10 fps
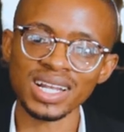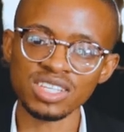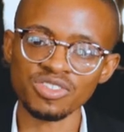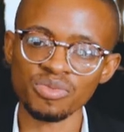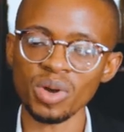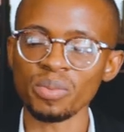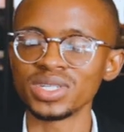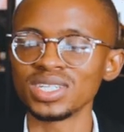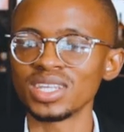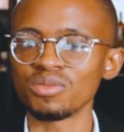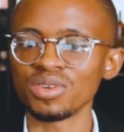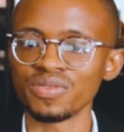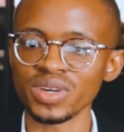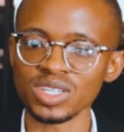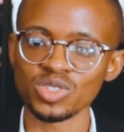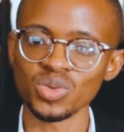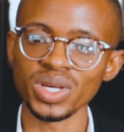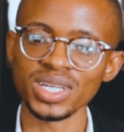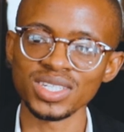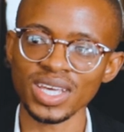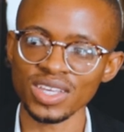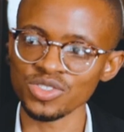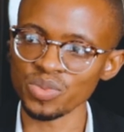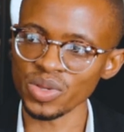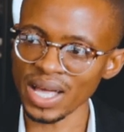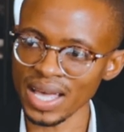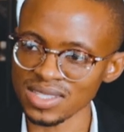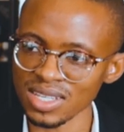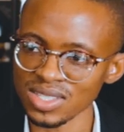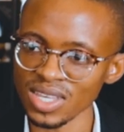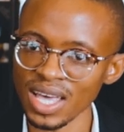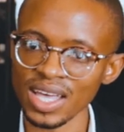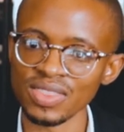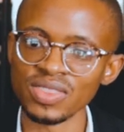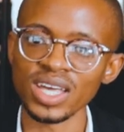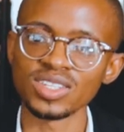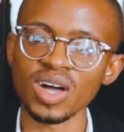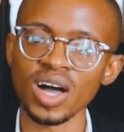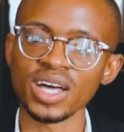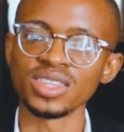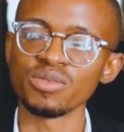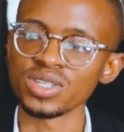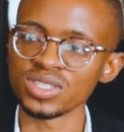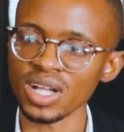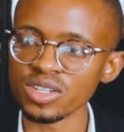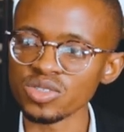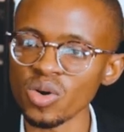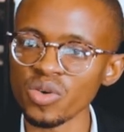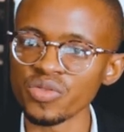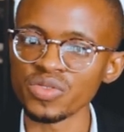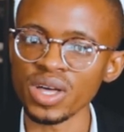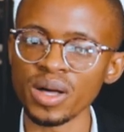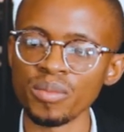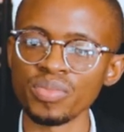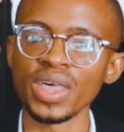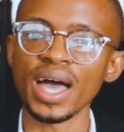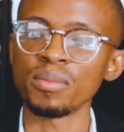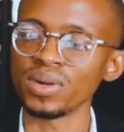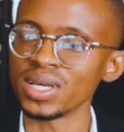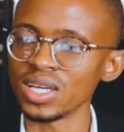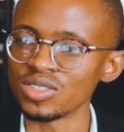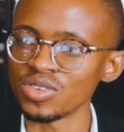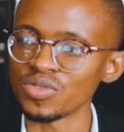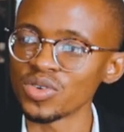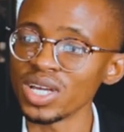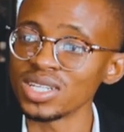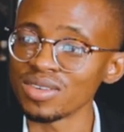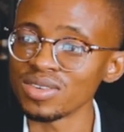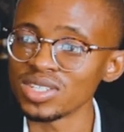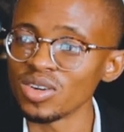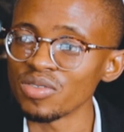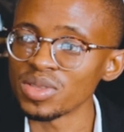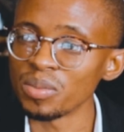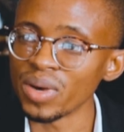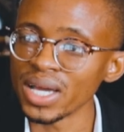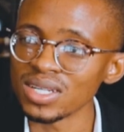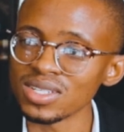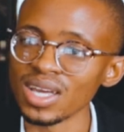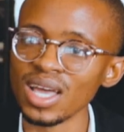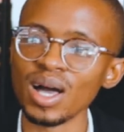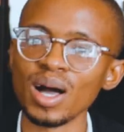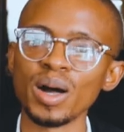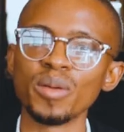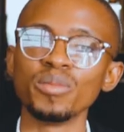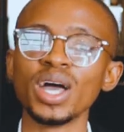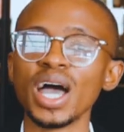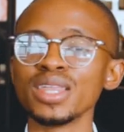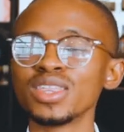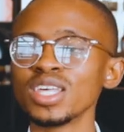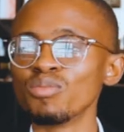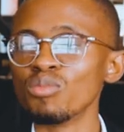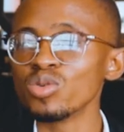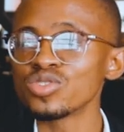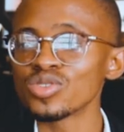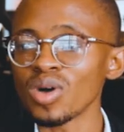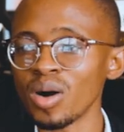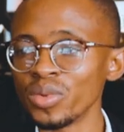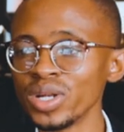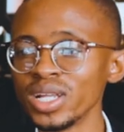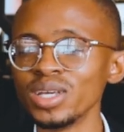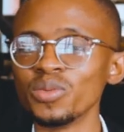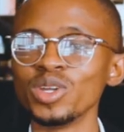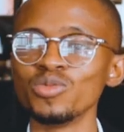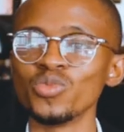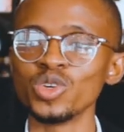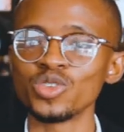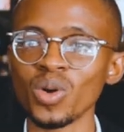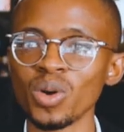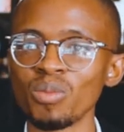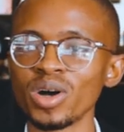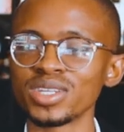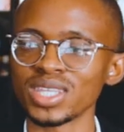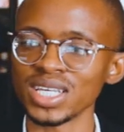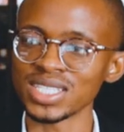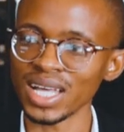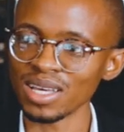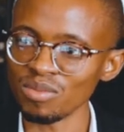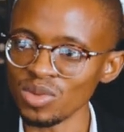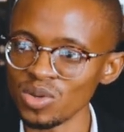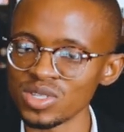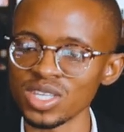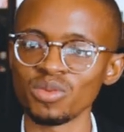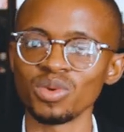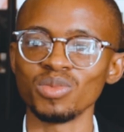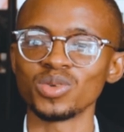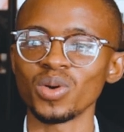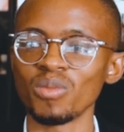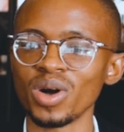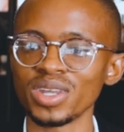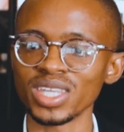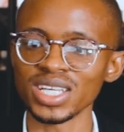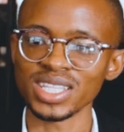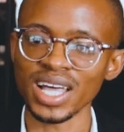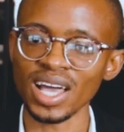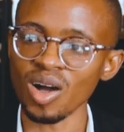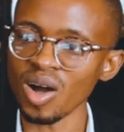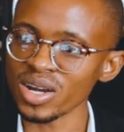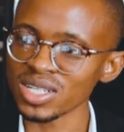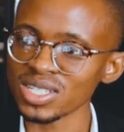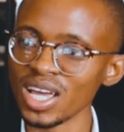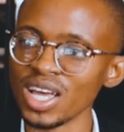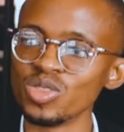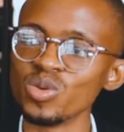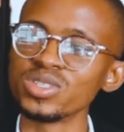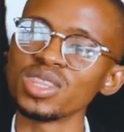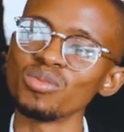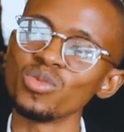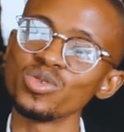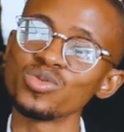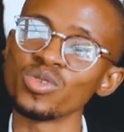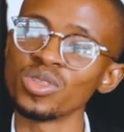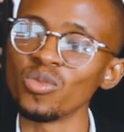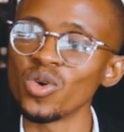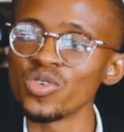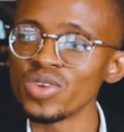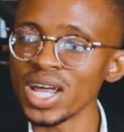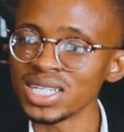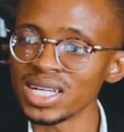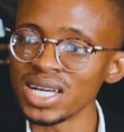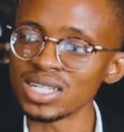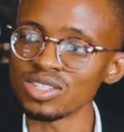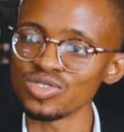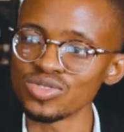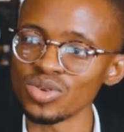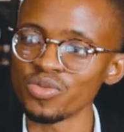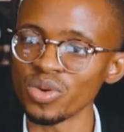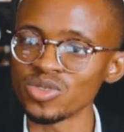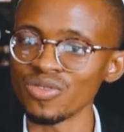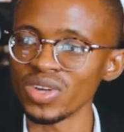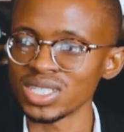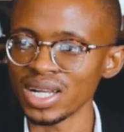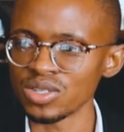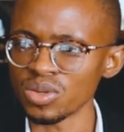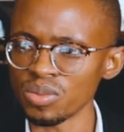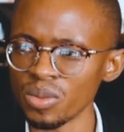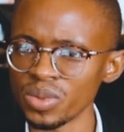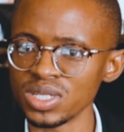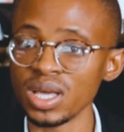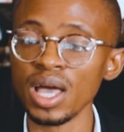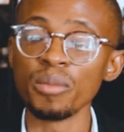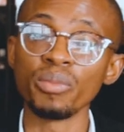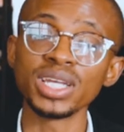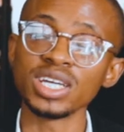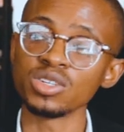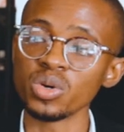class of property that refers to intangible assets that are the result of um, the application of creativity of the mind. Um, I think most commonly when we talk about things like music, when we talk about things like art, those are the more, the more readily understood forms of intellectual property. But it